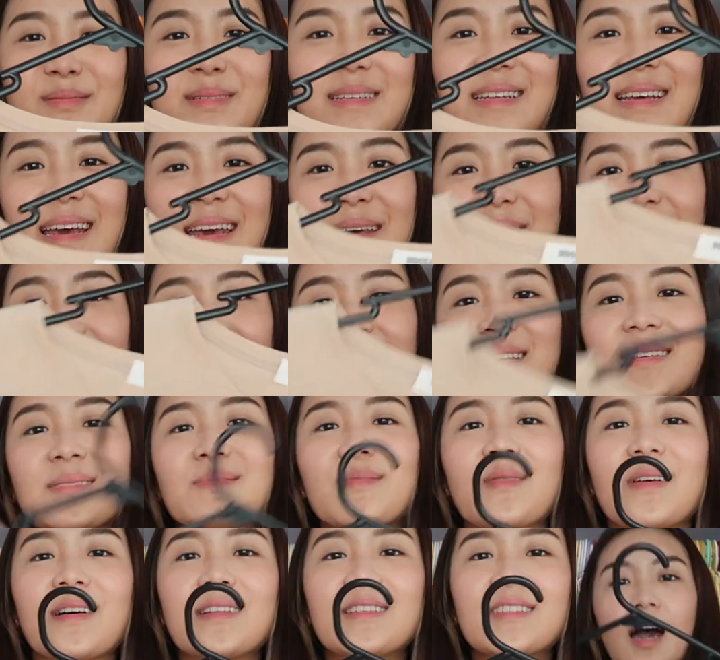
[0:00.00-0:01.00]
would keep this
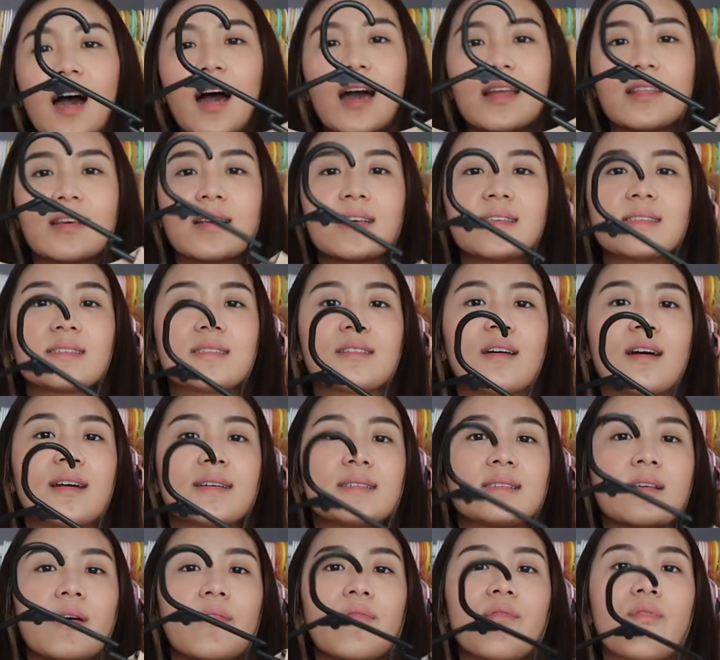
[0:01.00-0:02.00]
one. I think it's
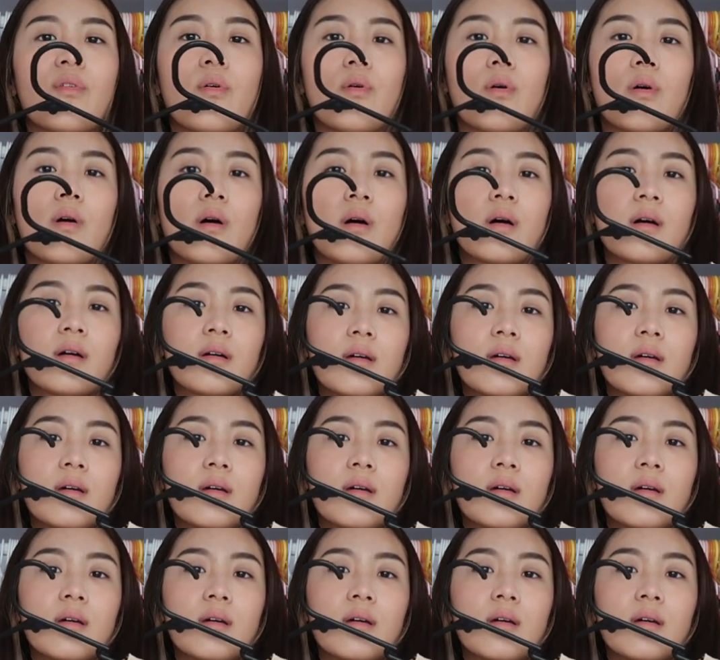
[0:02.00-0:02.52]
nice for